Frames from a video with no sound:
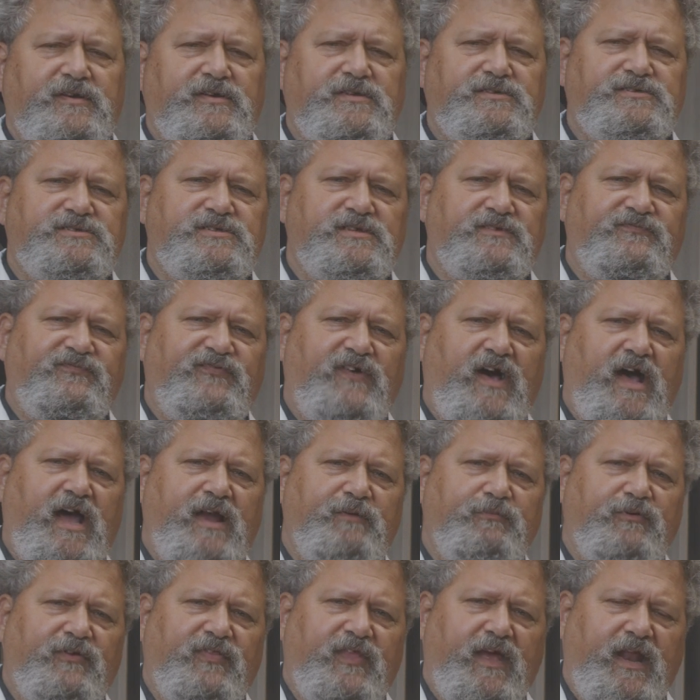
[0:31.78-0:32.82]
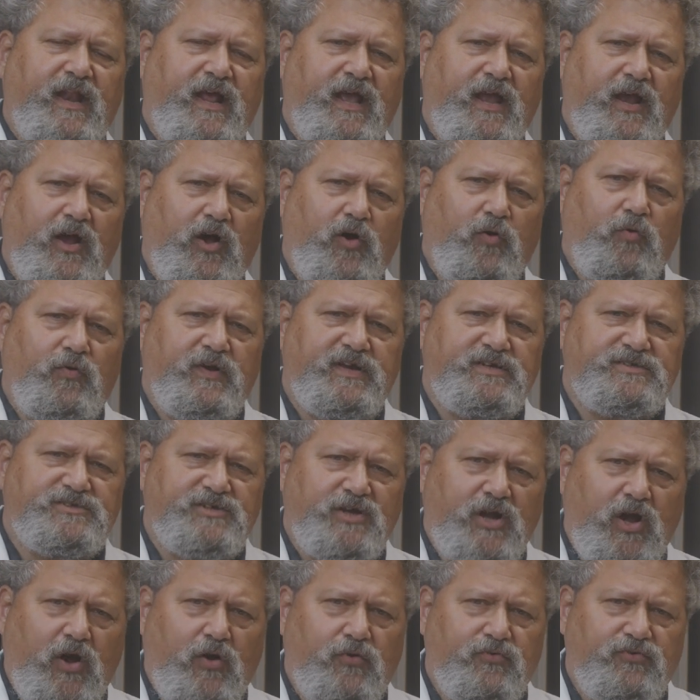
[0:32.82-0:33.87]
It's the fiber that I always
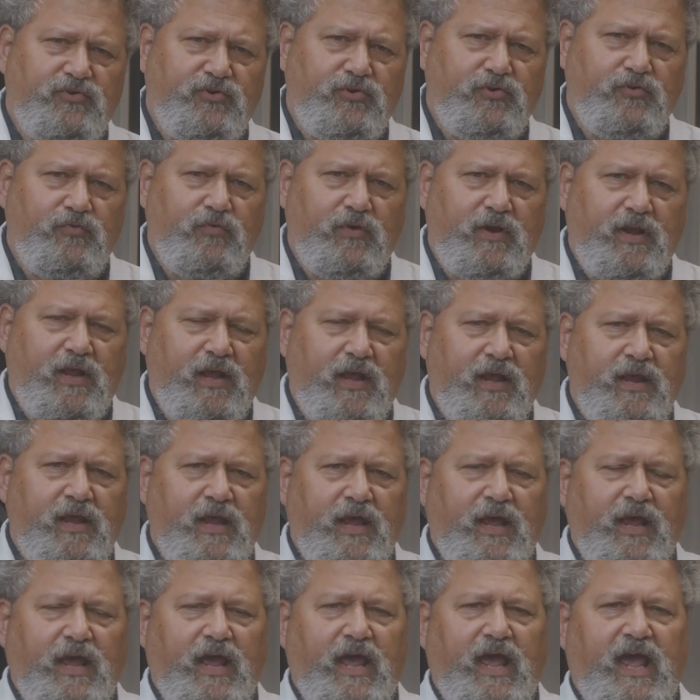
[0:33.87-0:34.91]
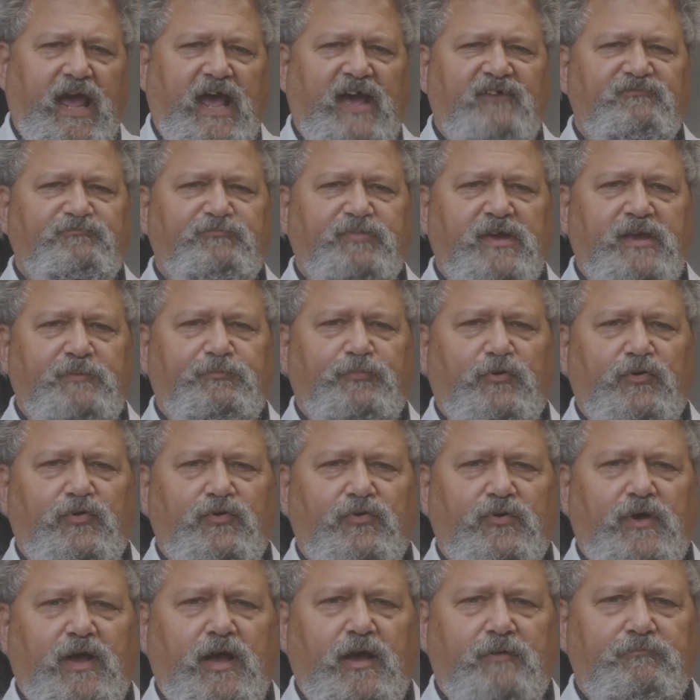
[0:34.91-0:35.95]
go to when I have people
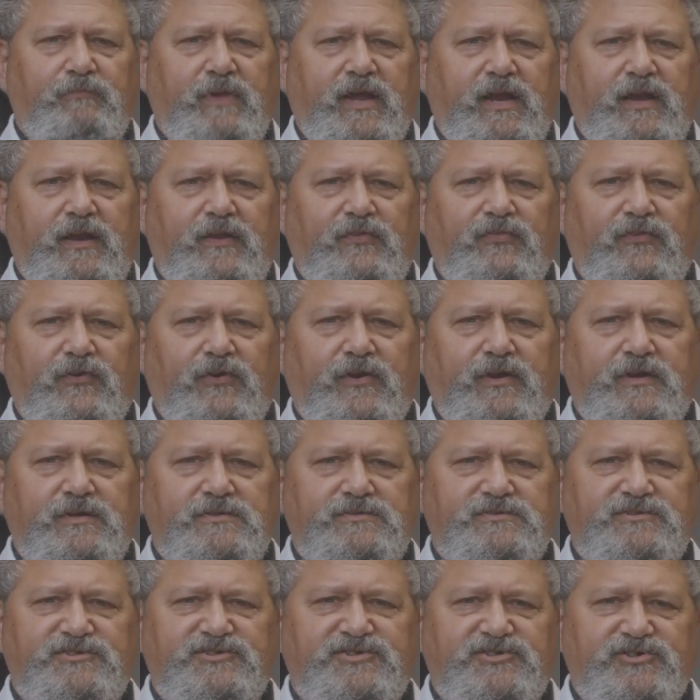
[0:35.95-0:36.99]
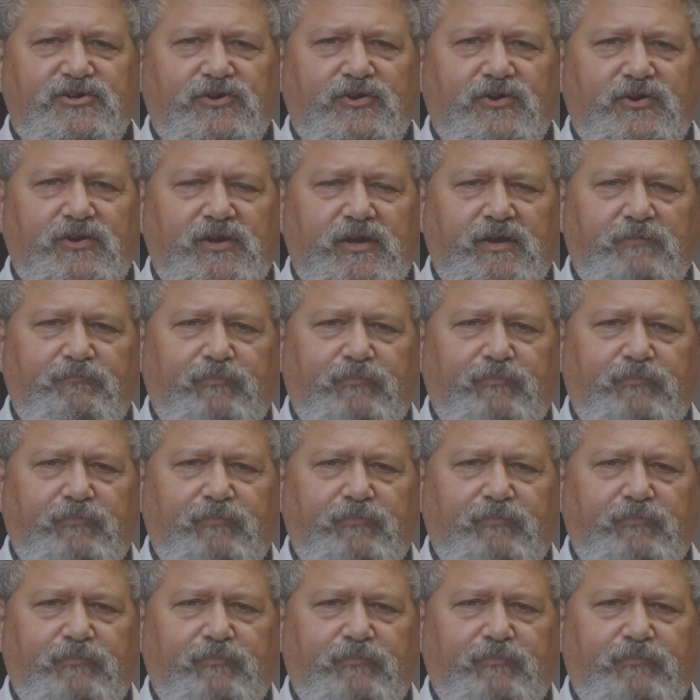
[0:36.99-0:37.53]
who come in and they're concerned